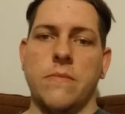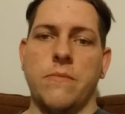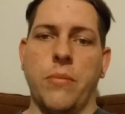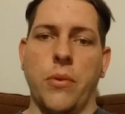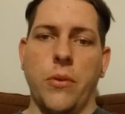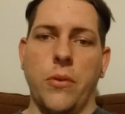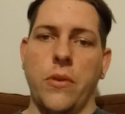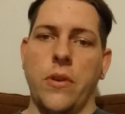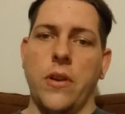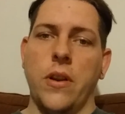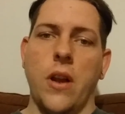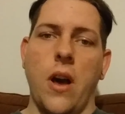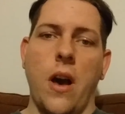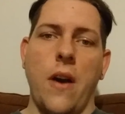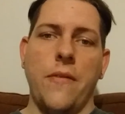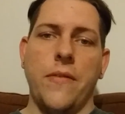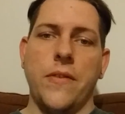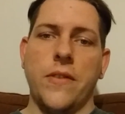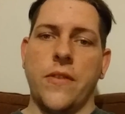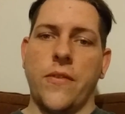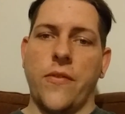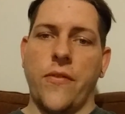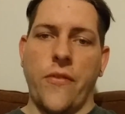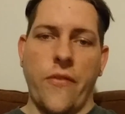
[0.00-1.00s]
booted
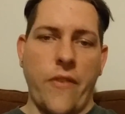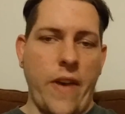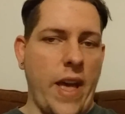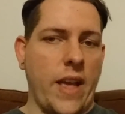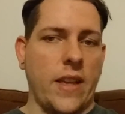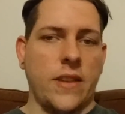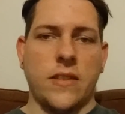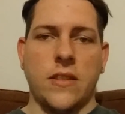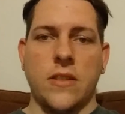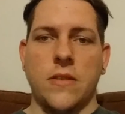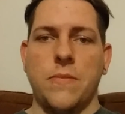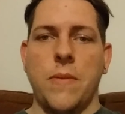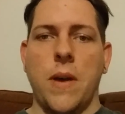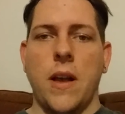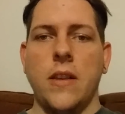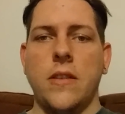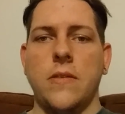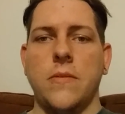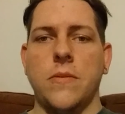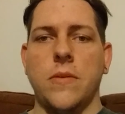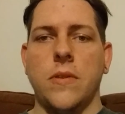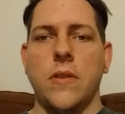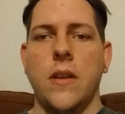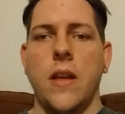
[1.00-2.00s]
off as fast as
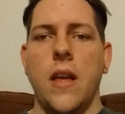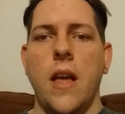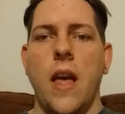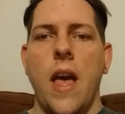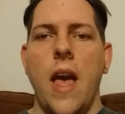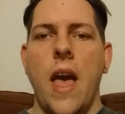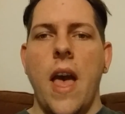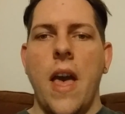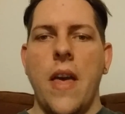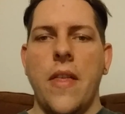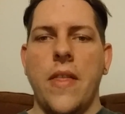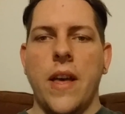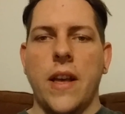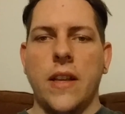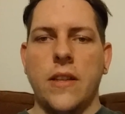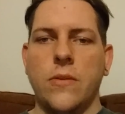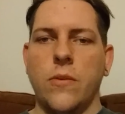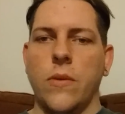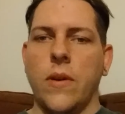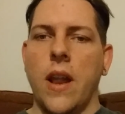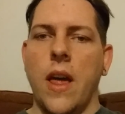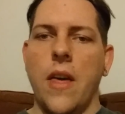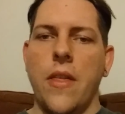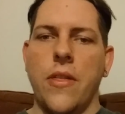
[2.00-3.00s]
possible. And that's
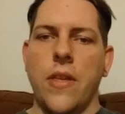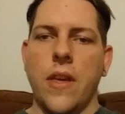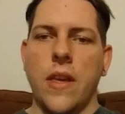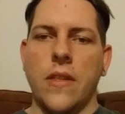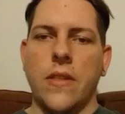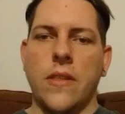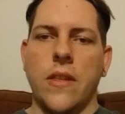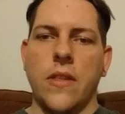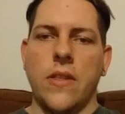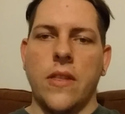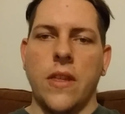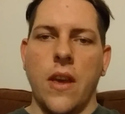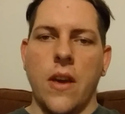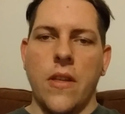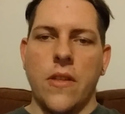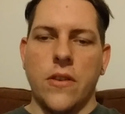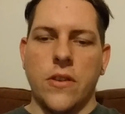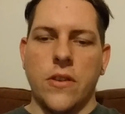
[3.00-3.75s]
what I think that the